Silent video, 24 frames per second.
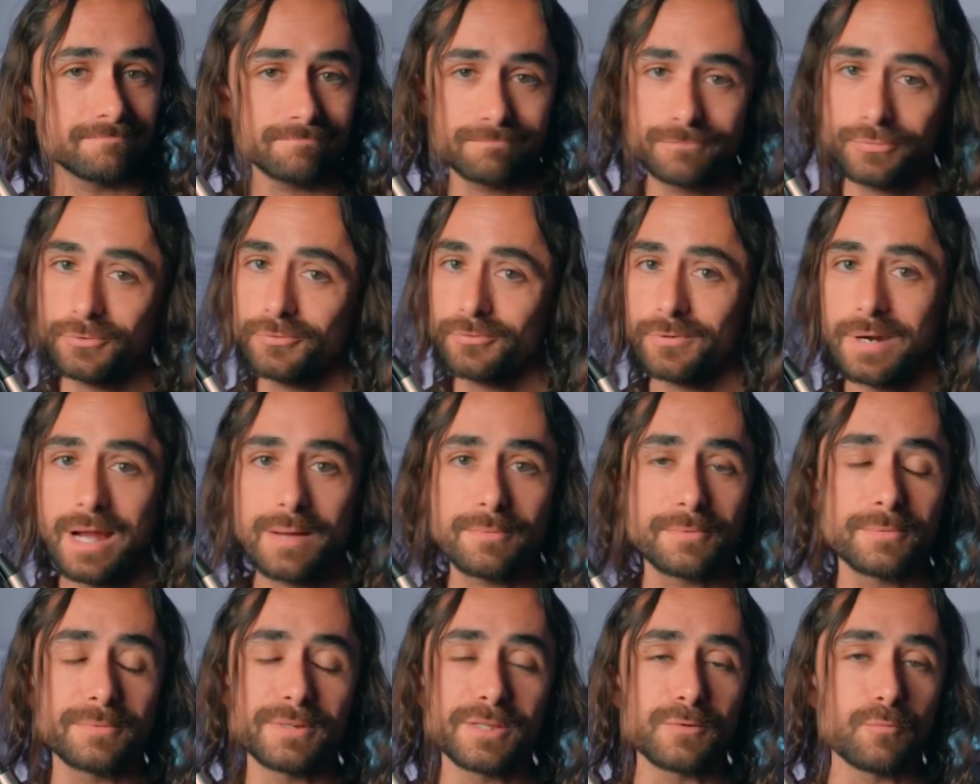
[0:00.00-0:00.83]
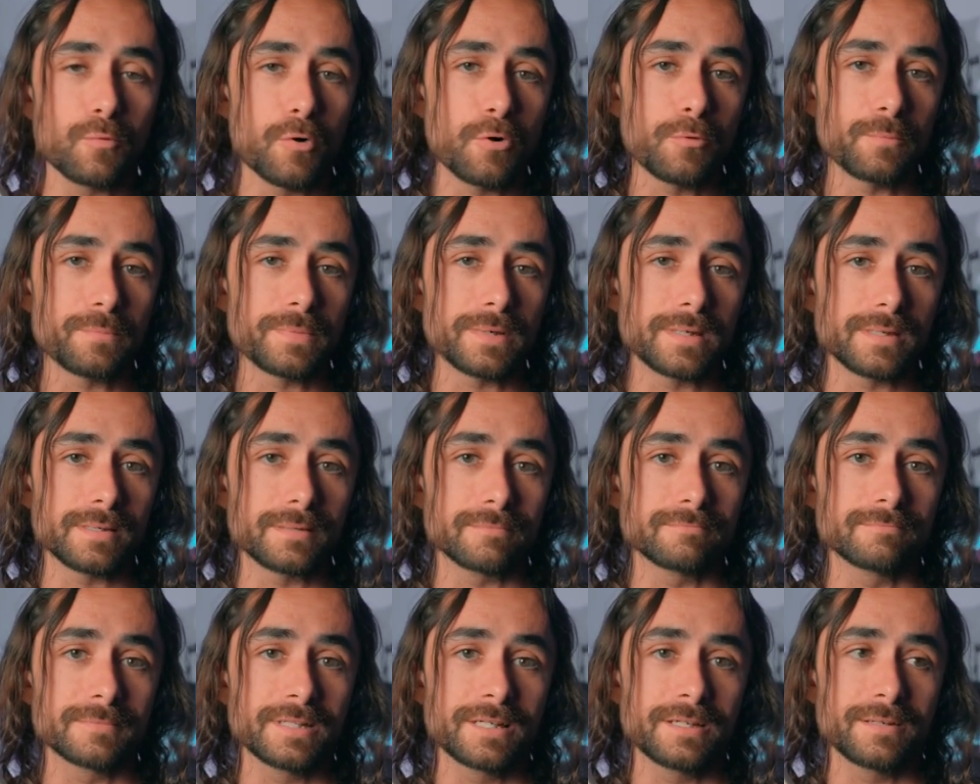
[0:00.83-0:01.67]
probably won't
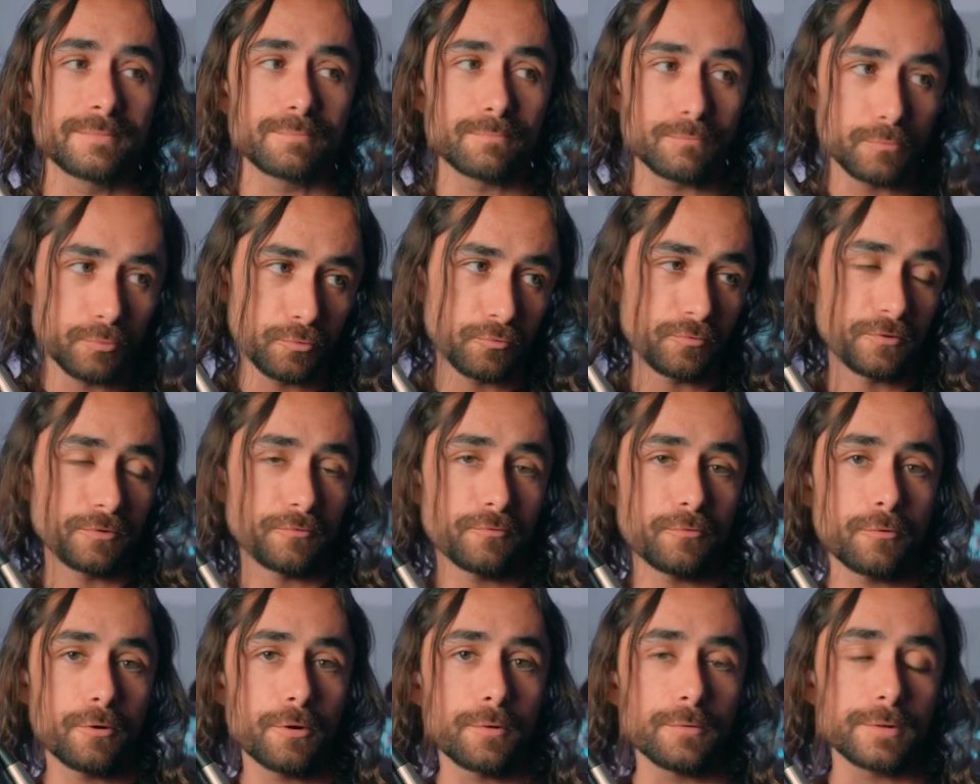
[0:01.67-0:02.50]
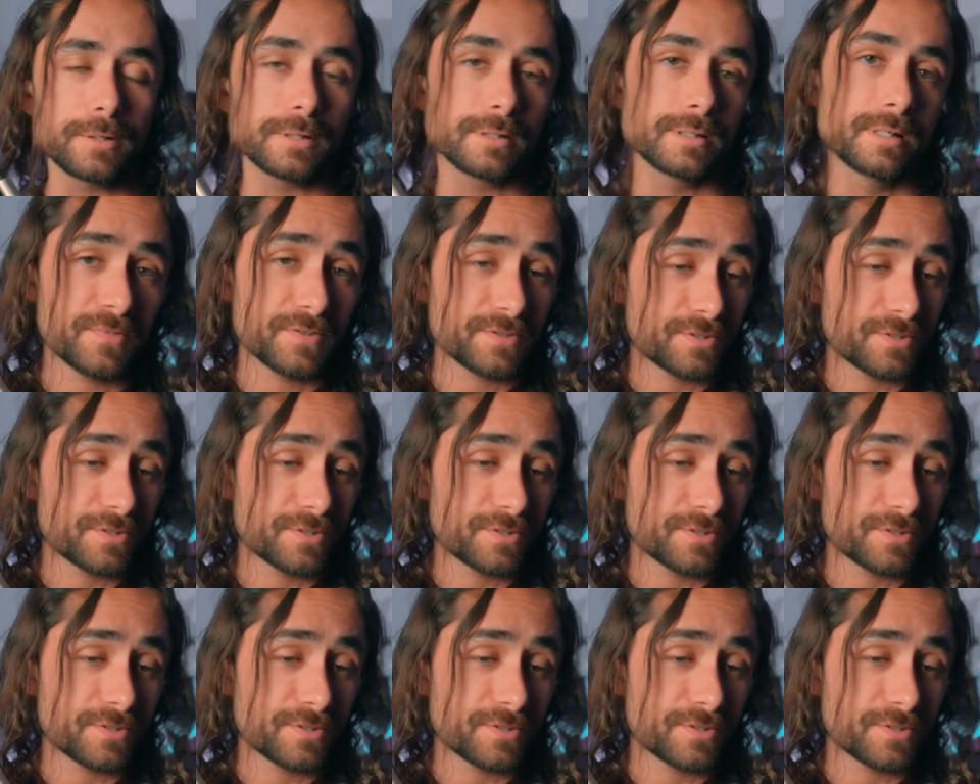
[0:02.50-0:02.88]
be moving forward.